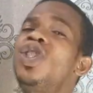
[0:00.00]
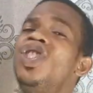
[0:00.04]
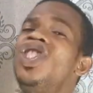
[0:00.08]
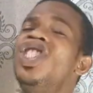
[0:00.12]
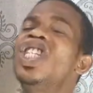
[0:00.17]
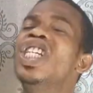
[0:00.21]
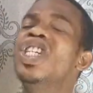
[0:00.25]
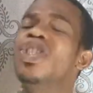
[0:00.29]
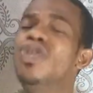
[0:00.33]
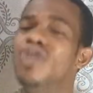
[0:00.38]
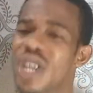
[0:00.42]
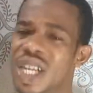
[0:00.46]

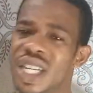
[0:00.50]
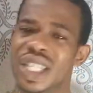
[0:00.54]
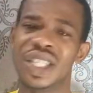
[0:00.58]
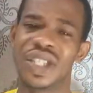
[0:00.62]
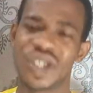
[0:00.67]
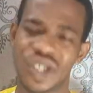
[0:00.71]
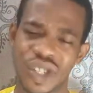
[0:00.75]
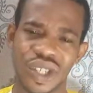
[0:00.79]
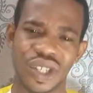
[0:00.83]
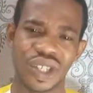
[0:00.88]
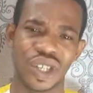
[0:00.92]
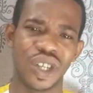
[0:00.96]

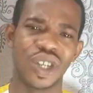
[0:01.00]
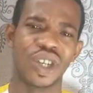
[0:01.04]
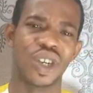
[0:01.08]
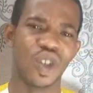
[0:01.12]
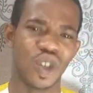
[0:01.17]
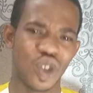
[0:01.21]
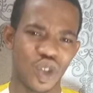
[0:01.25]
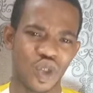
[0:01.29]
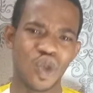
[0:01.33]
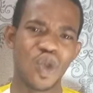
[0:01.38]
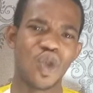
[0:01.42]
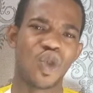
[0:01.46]
children's,
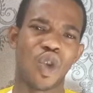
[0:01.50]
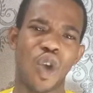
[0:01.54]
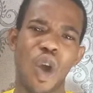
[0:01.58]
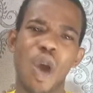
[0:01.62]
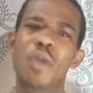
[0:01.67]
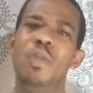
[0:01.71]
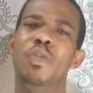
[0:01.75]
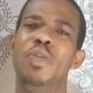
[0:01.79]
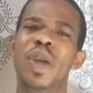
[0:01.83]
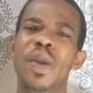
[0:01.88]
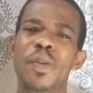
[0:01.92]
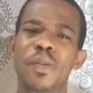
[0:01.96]

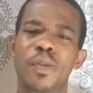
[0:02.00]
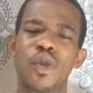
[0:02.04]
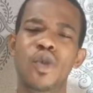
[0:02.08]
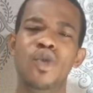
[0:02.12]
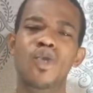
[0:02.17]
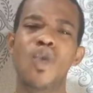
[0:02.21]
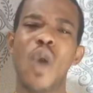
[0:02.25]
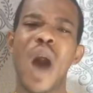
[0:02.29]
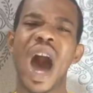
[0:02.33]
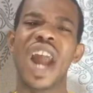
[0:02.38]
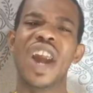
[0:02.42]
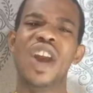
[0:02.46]
so-called
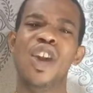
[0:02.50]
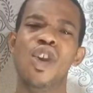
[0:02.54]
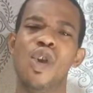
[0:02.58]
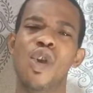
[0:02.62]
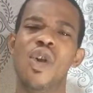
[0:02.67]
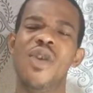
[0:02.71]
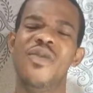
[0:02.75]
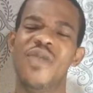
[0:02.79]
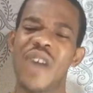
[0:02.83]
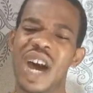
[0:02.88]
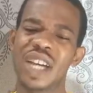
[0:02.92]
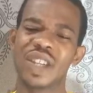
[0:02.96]
people who are
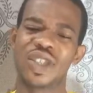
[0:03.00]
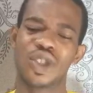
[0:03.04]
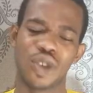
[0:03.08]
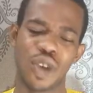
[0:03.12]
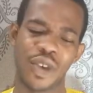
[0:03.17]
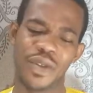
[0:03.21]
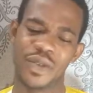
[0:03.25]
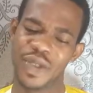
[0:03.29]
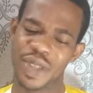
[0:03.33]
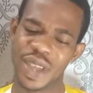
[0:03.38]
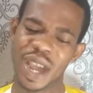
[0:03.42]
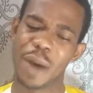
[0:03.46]
lovers
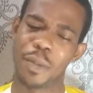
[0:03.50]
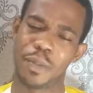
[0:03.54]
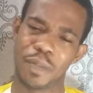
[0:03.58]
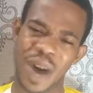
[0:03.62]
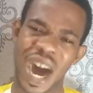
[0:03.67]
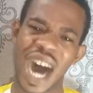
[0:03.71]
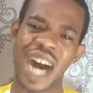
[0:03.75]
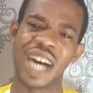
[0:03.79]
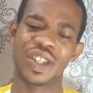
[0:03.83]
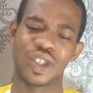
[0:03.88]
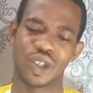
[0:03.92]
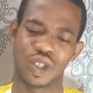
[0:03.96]
of their
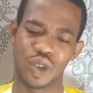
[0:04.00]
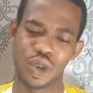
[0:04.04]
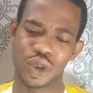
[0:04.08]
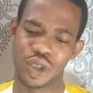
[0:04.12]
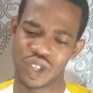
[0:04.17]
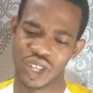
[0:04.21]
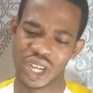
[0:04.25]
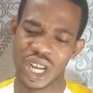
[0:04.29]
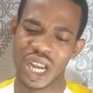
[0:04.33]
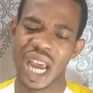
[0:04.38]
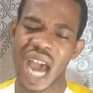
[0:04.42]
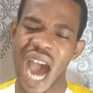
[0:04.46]

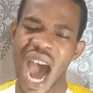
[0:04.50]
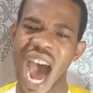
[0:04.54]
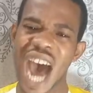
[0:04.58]
pastors